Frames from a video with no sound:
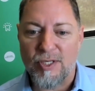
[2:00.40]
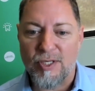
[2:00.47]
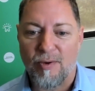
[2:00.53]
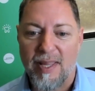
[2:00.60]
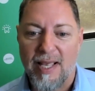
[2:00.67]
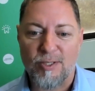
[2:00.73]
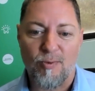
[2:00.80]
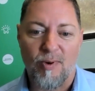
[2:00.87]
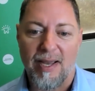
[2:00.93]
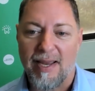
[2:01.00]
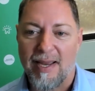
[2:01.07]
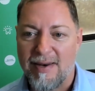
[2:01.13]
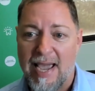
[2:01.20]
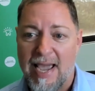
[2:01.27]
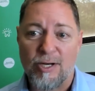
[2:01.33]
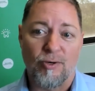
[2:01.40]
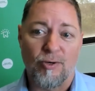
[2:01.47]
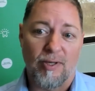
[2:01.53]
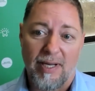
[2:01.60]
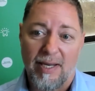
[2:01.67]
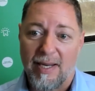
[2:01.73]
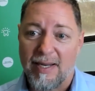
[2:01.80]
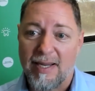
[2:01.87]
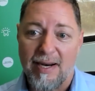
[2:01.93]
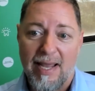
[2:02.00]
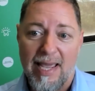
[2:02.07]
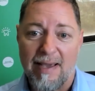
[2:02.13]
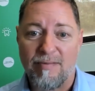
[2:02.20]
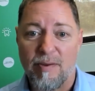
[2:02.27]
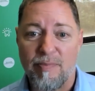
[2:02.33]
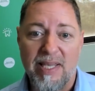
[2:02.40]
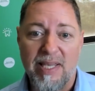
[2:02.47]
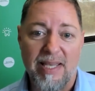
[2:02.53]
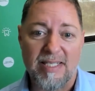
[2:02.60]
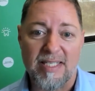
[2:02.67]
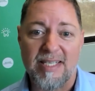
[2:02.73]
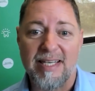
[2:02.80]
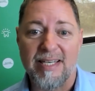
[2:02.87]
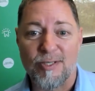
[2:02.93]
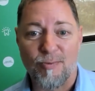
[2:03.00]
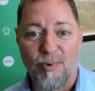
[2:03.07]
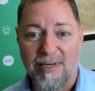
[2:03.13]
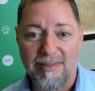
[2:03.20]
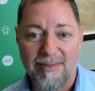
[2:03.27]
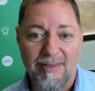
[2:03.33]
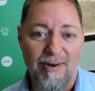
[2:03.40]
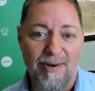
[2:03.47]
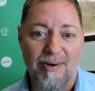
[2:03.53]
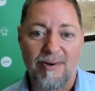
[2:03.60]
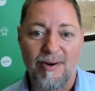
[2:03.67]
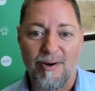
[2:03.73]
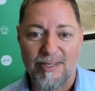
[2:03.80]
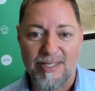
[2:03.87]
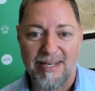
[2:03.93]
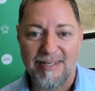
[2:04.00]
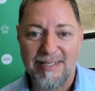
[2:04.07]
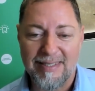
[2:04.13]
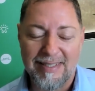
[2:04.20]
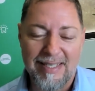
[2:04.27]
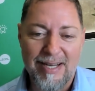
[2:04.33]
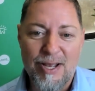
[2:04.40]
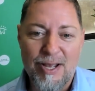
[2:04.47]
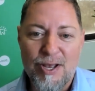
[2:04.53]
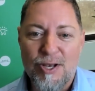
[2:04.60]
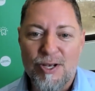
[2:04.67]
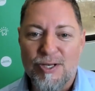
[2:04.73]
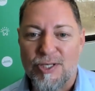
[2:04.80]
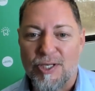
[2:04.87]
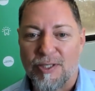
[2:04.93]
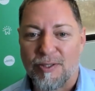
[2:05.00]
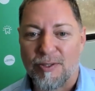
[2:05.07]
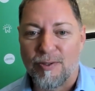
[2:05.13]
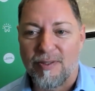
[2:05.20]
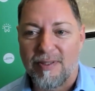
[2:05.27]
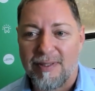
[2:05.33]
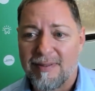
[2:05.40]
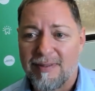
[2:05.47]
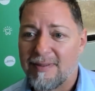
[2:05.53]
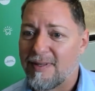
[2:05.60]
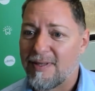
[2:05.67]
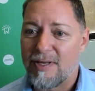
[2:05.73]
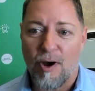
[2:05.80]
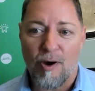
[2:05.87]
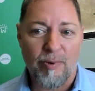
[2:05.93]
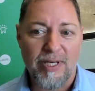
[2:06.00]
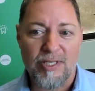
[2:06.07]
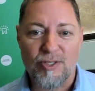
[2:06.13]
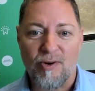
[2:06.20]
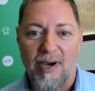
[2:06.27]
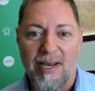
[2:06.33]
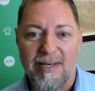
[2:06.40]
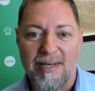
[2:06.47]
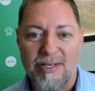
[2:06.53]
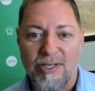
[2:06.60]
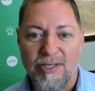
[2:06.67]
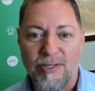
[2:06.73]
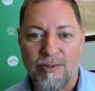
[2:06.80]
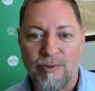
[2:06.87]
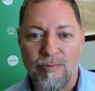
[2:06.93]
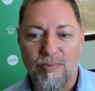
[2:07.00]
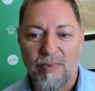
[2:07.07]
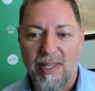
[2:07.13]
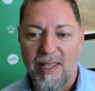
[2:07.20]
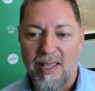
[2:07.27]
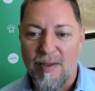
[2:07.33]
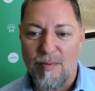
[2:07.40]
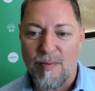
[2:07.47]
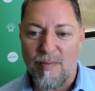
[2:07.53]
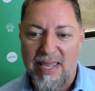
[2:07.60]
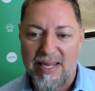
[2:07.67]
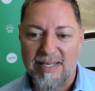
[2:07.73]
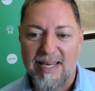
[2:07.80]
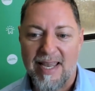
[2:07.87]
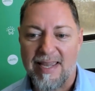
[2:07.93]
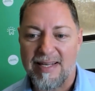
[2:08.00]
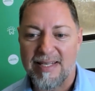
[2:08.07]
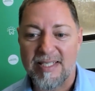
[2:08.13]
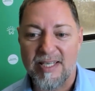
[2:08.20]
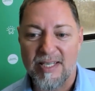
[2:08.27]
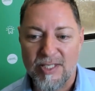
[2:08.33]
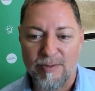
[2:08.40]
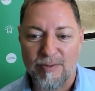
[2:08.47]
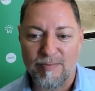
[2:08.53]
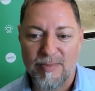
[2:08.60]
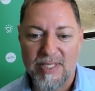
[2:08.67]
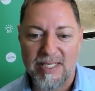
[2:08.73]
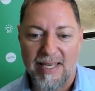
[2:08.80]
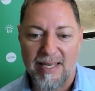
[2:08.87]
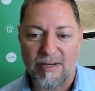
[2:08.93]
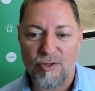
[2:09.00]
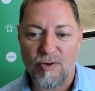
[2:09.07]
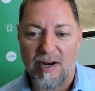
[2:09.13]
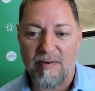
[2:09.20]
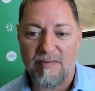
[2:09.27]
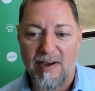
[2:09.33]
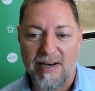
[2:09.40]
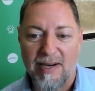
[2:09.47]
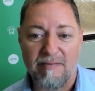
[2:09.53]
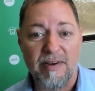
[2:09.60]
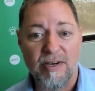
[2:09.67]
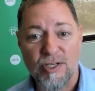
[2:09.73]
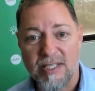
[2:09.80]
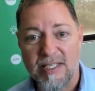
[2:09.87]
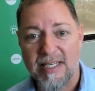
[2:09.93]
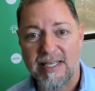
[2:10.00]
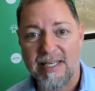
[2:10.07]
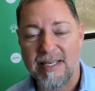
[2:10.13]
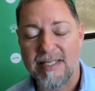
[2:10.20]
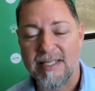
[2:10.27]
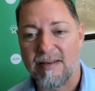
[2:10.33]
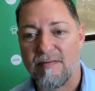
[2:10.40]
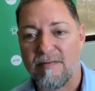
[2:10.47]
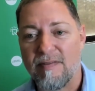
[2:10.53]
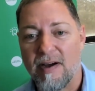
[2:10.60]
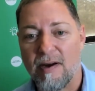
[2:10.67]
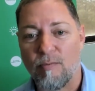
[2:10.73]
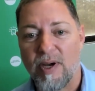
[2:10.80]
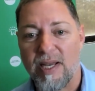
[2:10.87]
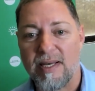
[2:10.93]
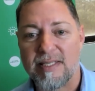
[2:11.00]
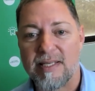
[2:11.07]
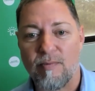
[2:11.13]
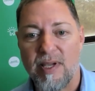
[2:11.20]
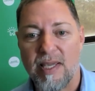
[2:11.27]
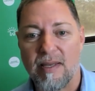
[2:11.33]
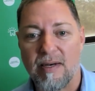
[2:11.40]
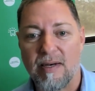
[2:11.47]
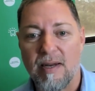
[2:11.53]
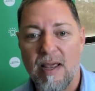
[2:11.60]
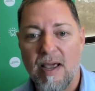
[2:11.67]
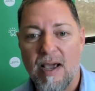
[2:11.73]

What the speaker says: so that's why naturally I kind of have the PST as well, our call center. So always trying to maintain systems and try to find efficiencies and find ways that we can